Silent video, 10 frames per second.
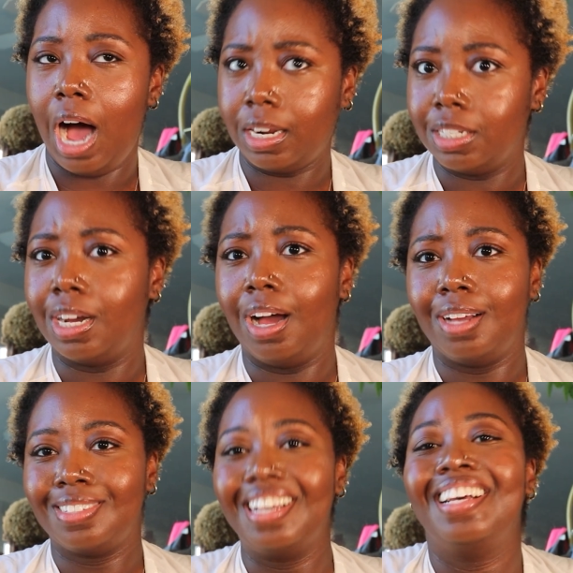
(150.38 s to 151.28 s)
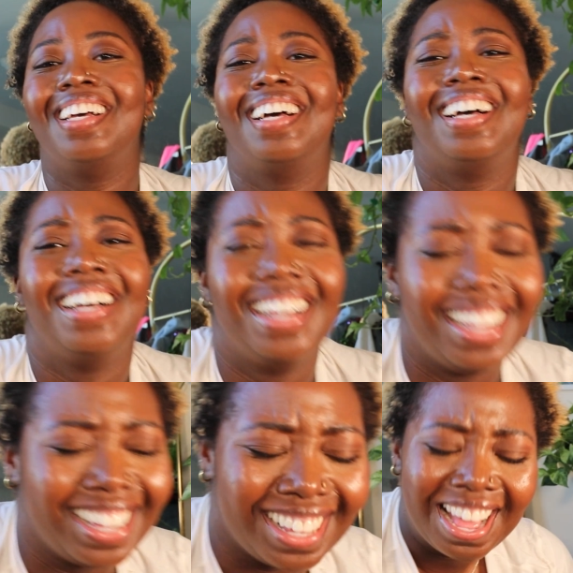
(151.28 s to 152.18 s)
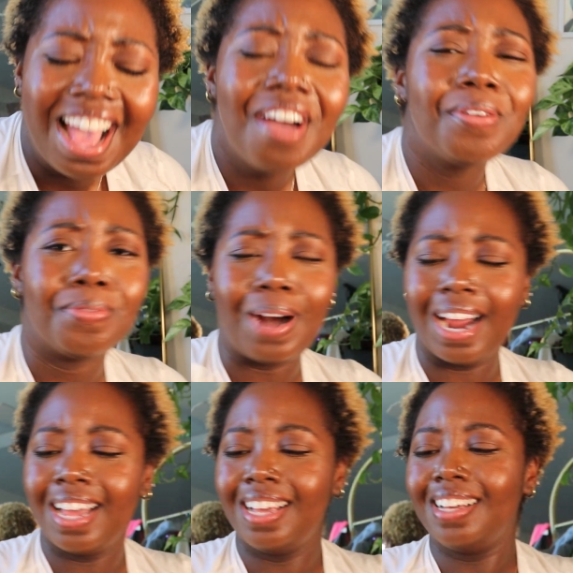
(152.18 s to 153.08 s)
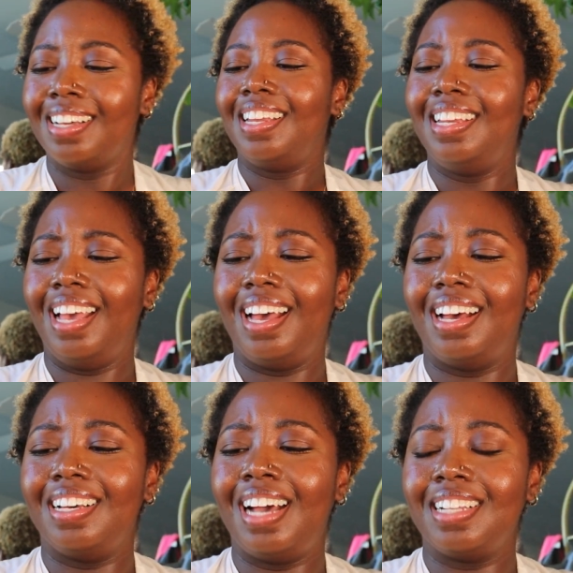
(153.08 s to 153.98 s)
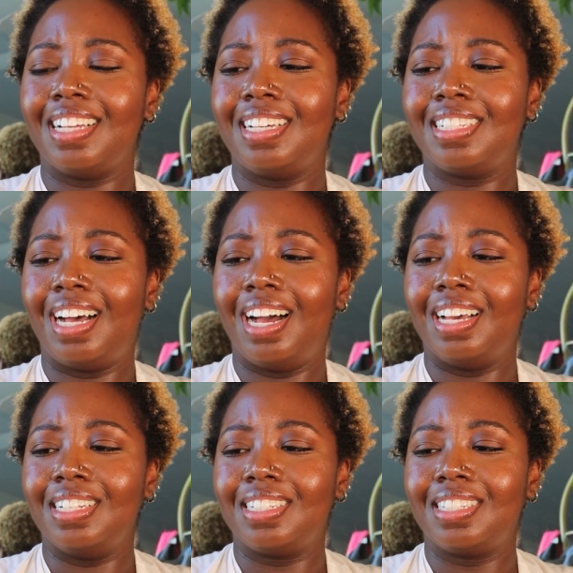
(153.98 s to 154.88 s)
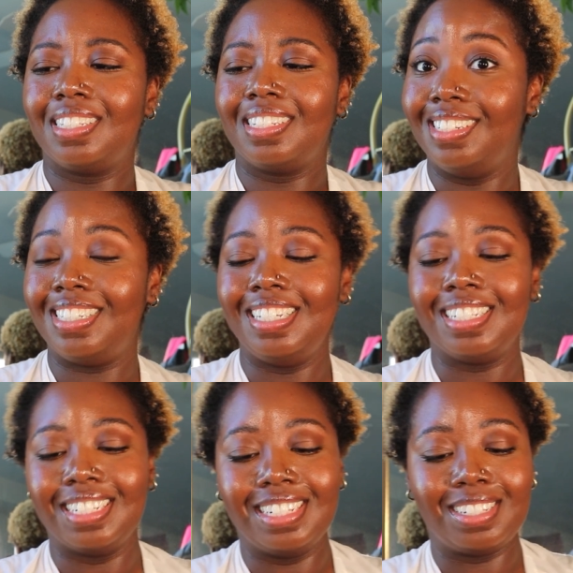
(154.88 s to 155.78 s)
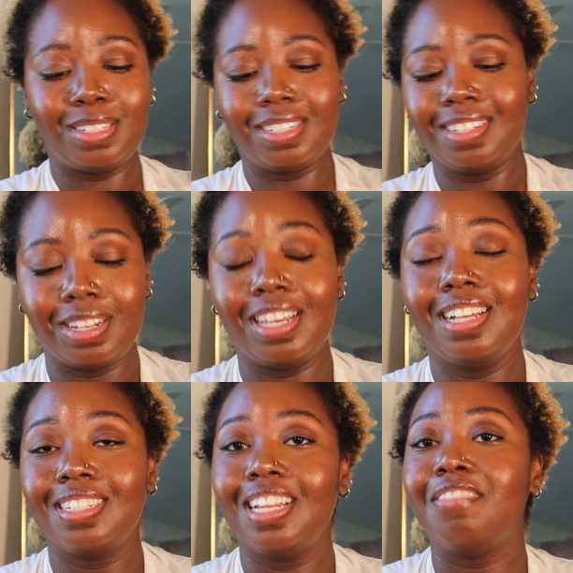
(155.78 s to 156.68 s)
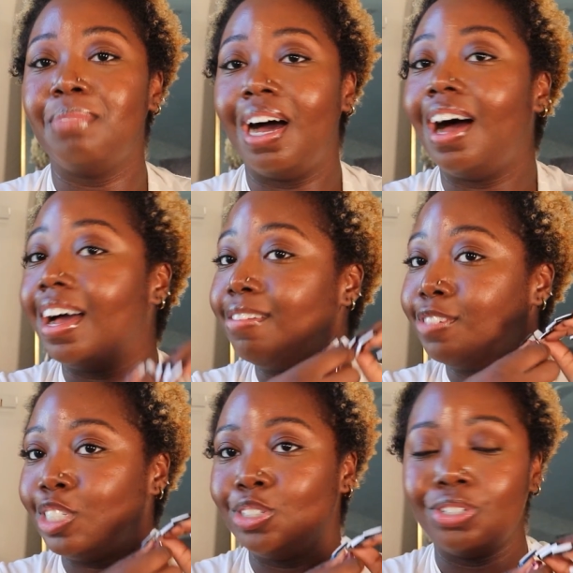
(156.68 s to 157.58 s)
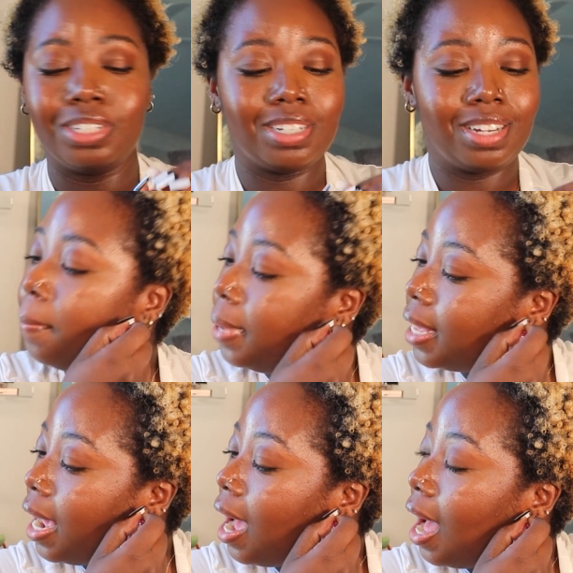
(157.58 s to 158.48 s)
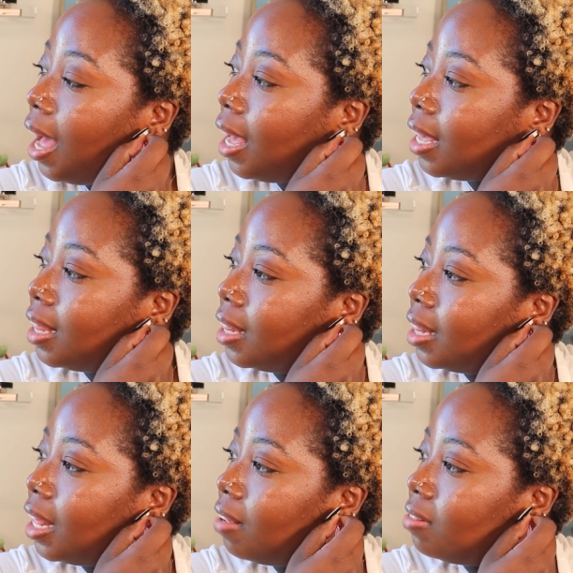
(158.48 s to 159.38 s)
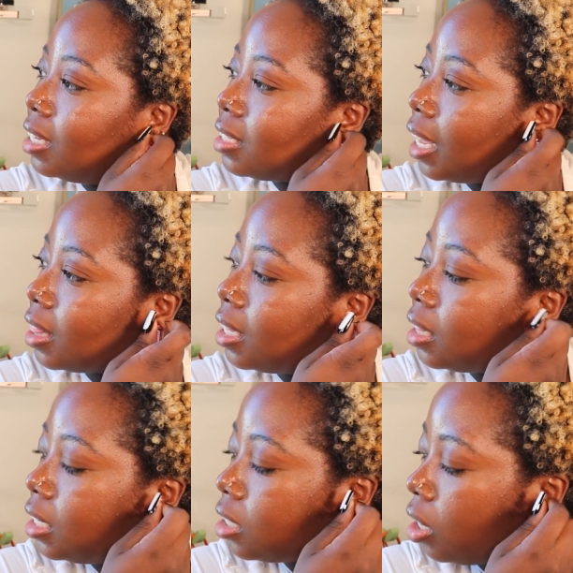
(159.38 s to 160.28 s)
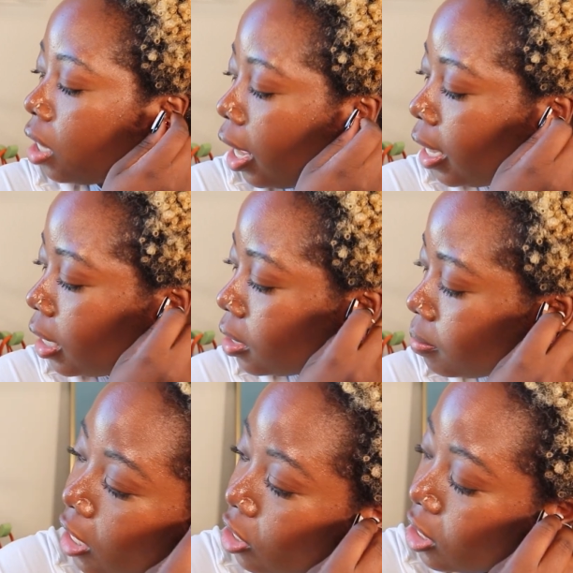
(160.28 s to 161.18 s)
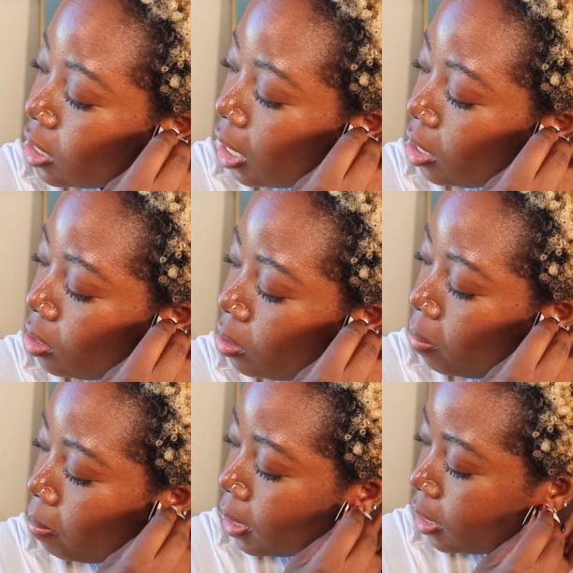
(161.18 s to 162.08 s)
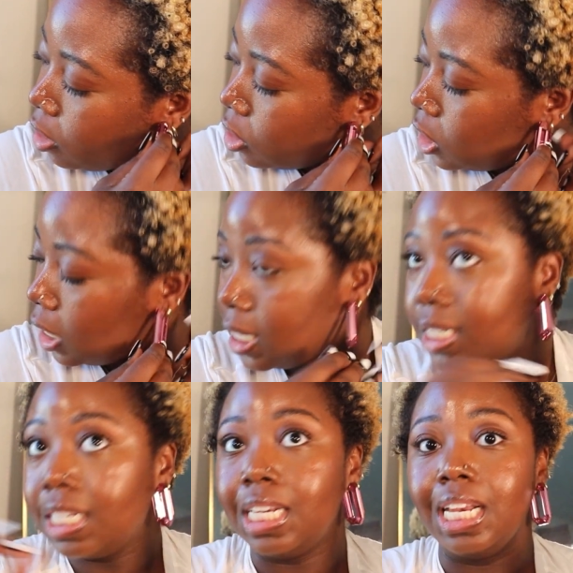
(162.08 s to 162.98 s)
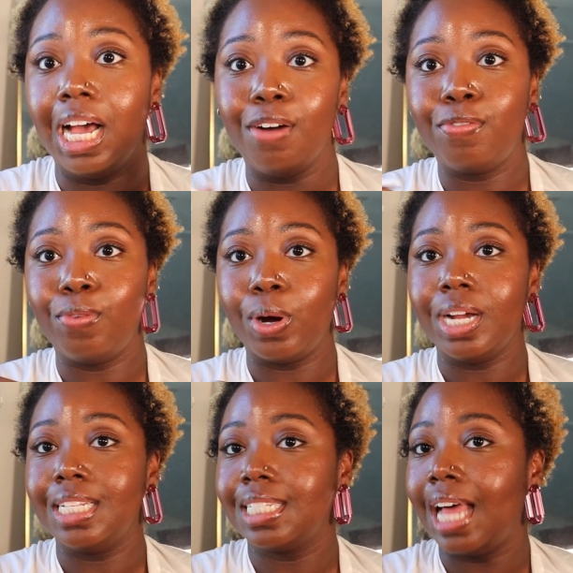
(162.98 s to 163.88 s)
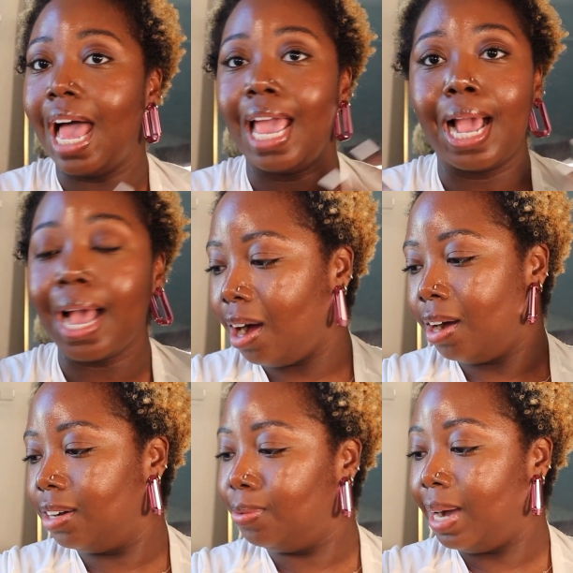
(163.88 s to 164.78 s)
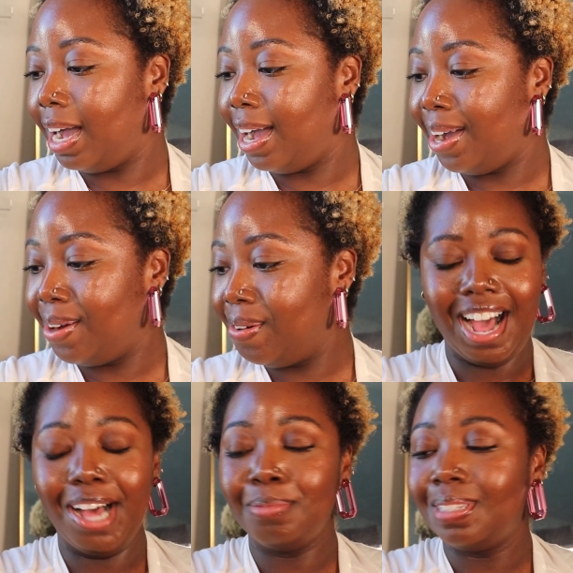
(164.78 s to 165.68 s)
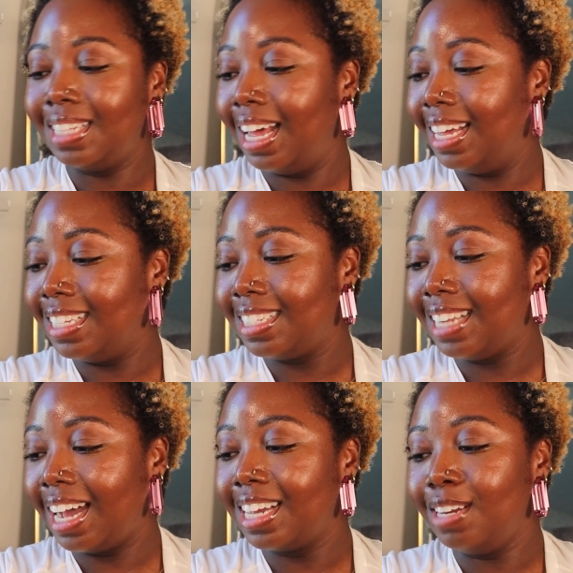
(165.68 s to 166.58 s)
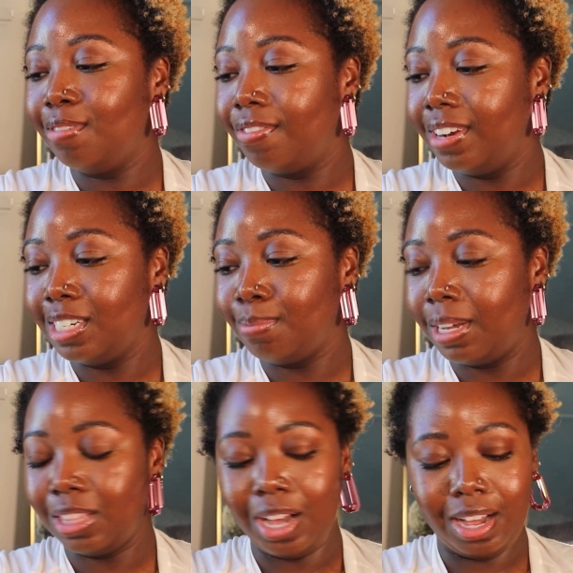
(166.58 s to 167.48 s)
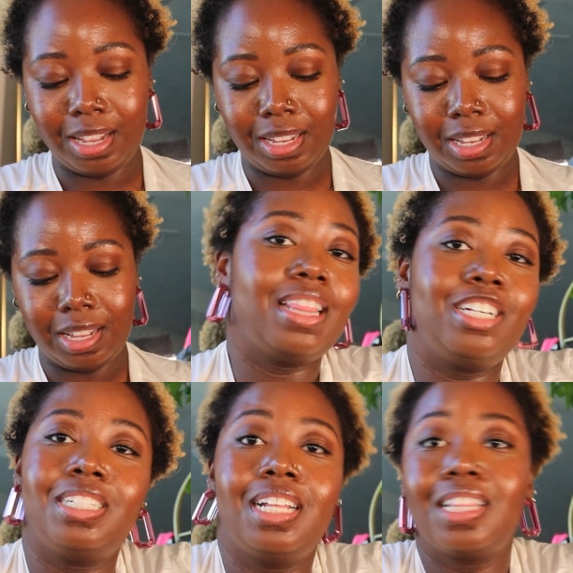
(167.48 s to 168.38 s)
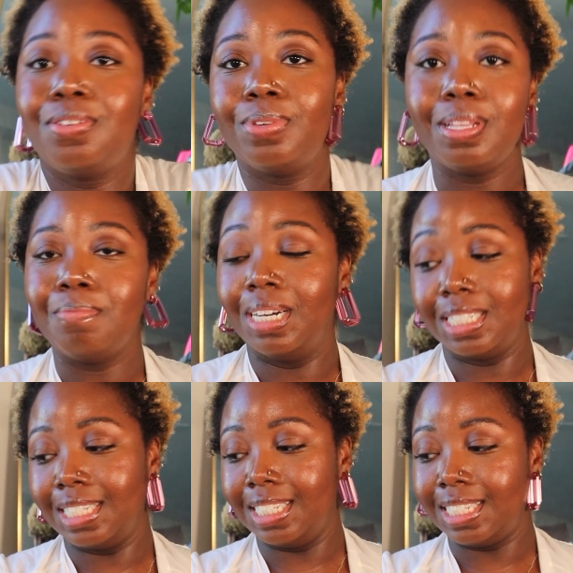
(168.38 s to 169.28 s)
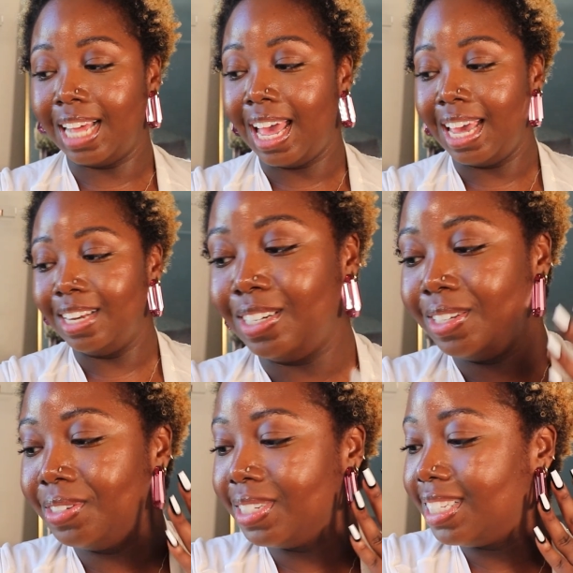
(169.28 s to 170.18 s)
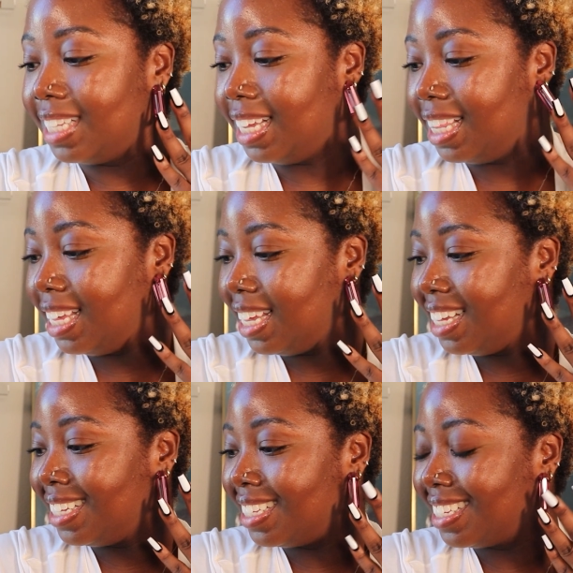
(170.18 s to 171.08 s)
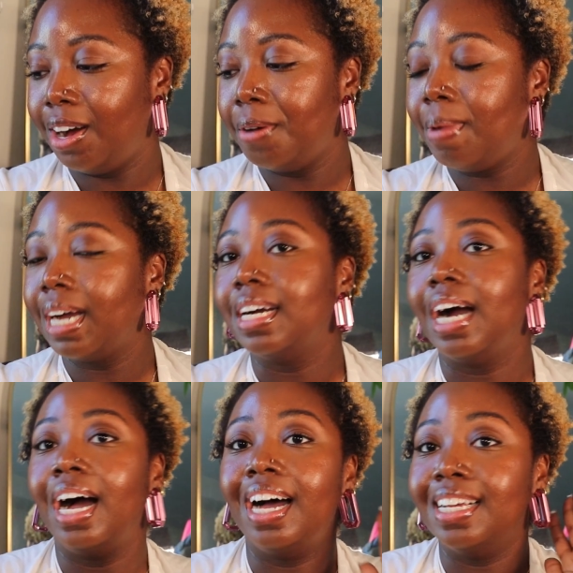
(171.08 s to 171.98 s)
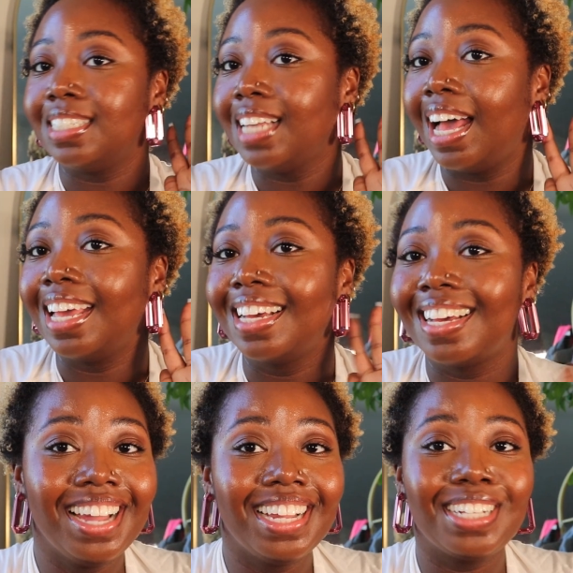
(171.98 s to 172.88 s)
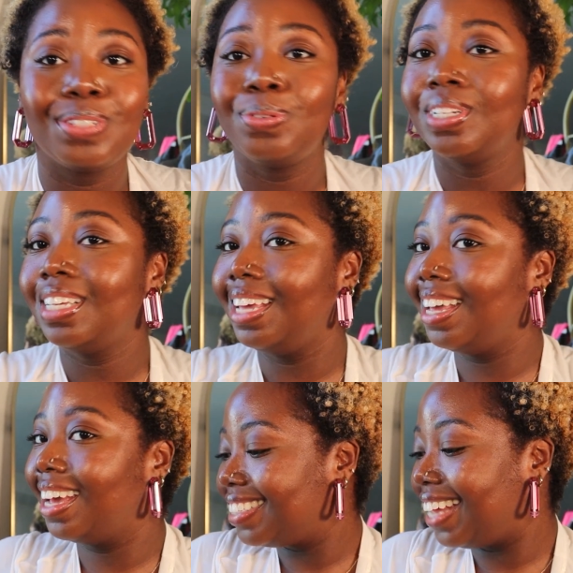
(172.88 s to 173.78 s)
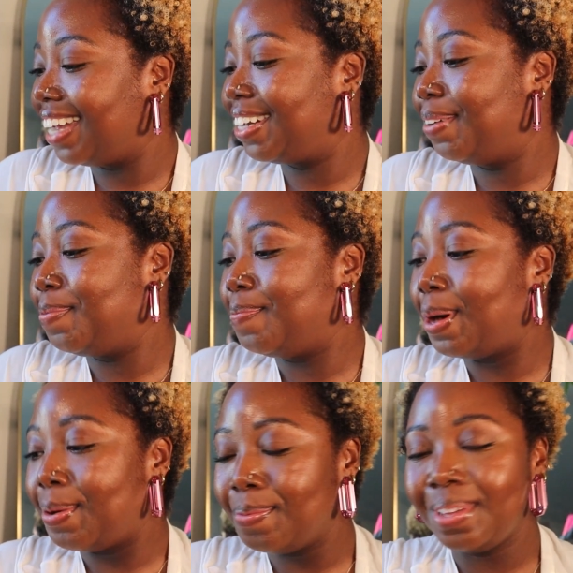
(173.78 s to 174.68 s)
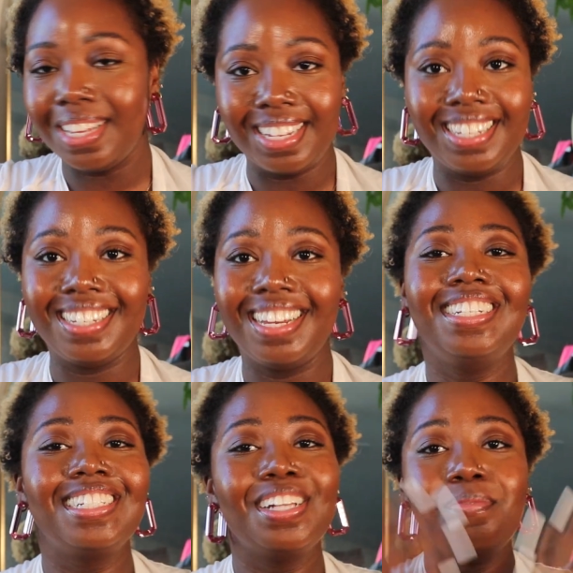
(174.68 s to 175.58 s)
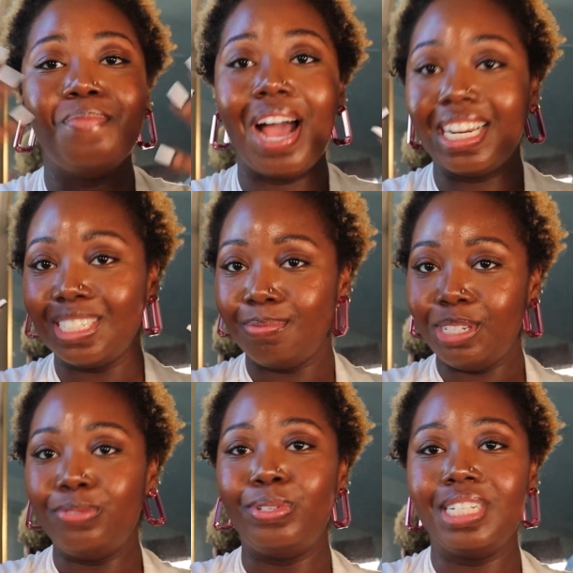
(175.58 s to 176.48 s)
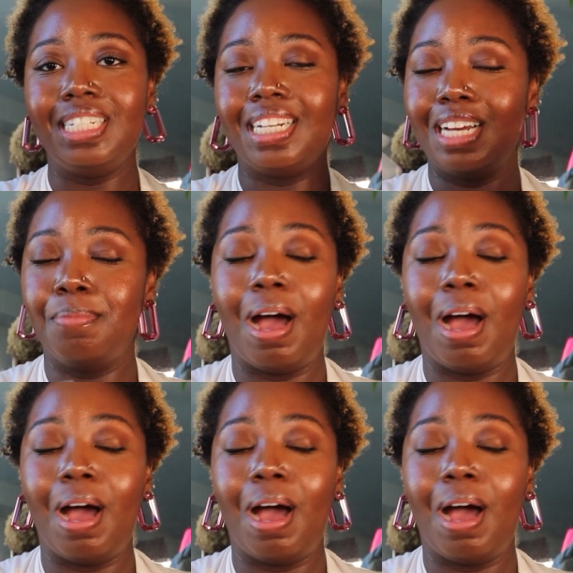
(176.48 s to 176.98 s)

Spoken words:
Octagon, right? Yeah, it has 8 sides. Jesus. Kids left behind for sure. But yeah, I love these. I think these are like, they're subtle, but they're just enough where it's like, oh wow. Obsessed. I can even finish my thought. There's nothing really much to say. Do you see these? Oh my gosh, like, let's really take a moment. Just imagine me really done up.